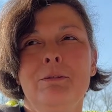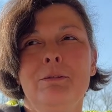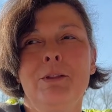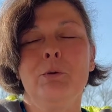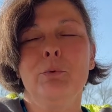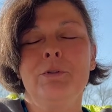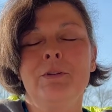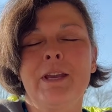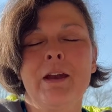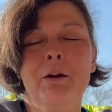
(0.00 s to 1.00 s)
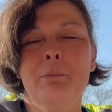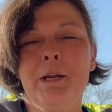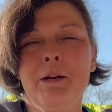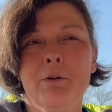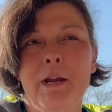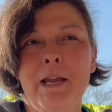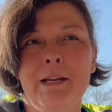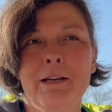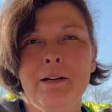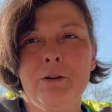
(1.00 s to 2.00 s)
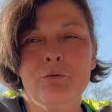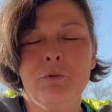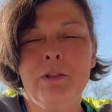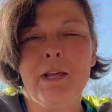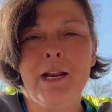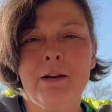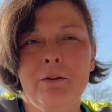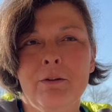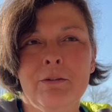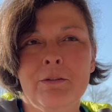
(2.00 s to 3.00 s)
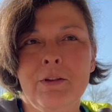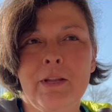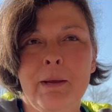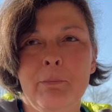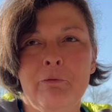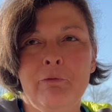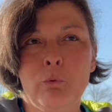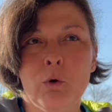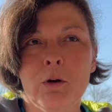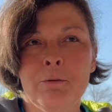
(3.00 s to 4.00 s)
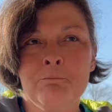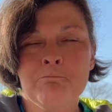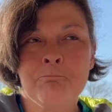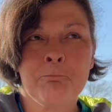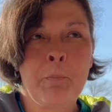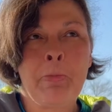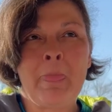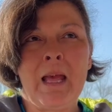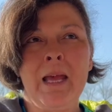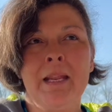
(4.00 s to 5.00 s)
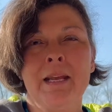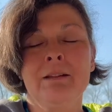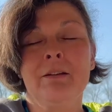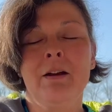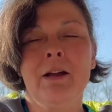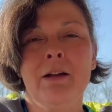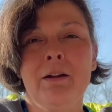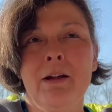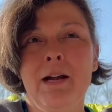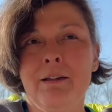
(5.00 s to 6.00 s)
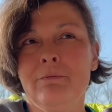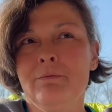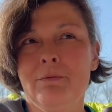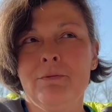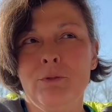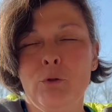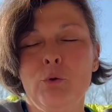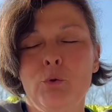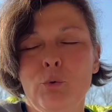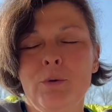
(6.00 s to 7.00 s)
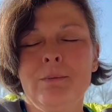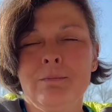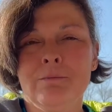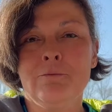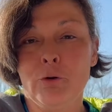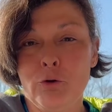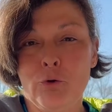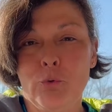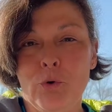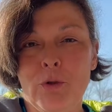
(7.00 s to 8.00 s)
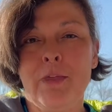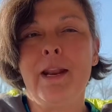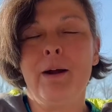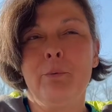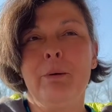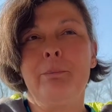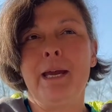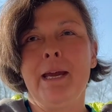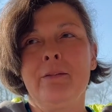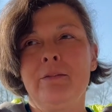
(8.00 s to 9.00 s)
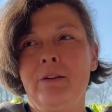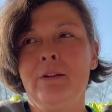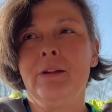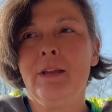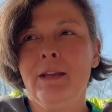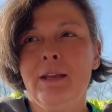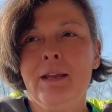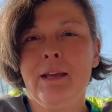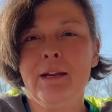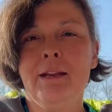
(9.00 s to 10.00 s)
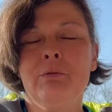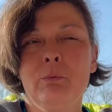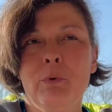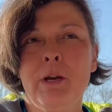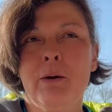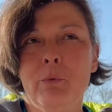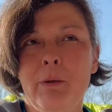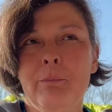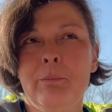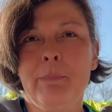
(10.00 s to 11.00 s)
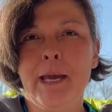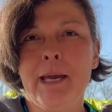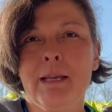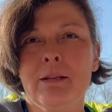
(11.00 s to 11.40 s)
there was a carabiner hanging in a tree that I noticed the day before, and that's how I knew for sure that I went past it. And even when I went back